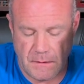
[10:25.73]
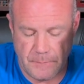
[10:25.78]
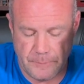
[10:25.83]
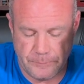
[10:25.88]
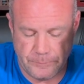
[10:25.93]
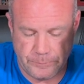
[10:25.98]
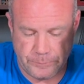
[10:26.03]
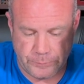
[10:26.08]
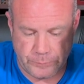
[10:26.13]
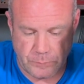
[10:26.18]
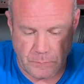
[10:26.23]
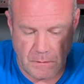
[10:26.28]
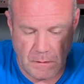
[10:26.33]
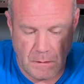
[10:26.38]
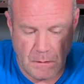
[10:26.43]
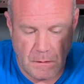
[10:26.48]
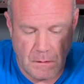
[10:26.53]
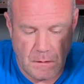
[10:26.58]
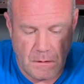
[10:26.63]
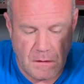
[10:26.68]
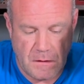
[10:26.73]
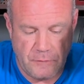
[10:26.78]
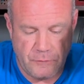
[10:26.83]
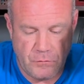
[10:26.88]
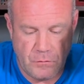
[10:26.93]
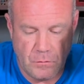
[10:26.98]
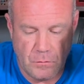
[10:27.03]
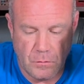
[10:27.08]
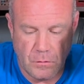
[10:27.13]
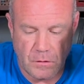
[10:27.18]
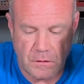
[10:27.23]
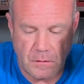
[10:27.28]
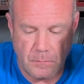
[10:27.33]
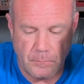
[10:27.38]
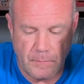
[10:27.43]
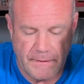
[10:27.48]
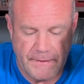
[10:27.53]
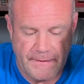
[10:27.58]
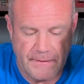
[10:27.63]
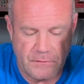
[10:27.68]
If you look on my Instagram, you
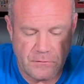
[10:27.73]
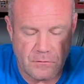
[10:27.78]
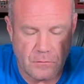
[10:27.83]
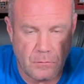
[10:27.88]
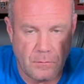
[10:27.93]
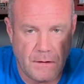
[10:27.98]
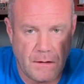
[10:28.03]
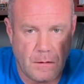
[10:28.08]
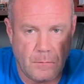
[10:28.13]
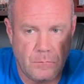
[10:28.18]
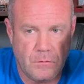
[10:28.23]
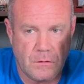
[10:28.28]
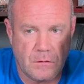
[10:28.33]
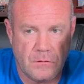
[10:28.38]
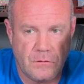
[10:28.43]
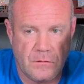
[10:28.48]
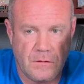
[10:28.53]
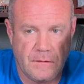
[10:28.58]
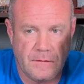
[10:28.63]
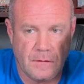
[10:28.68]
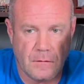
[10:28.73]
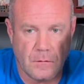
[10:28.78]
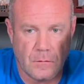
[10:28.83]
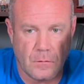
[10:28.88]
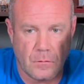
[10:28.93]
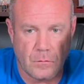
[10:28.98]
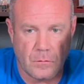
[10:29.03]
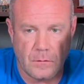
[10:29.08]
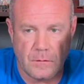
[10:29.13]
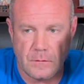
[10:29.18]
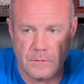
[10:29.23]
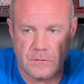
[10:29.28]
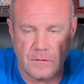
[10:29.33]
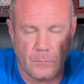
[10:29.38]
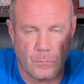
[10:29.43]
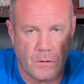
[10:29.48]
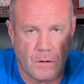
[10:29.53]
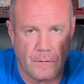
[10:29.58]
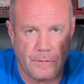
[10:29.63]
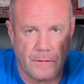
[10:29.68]
could see that little somewhere on there, the
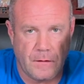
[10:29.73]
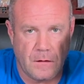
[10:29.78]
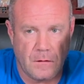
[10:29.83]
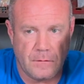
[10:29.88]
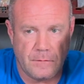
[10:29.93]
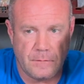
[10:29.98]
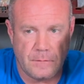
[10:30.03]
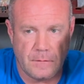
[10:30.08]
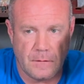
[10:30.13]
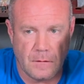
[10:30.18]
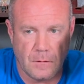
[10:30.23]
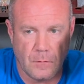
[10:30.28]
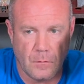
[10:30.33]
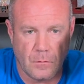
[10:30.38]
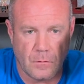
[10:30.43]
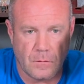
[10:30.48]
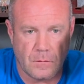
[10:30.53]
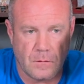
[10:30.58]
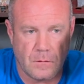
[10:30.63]
little girl.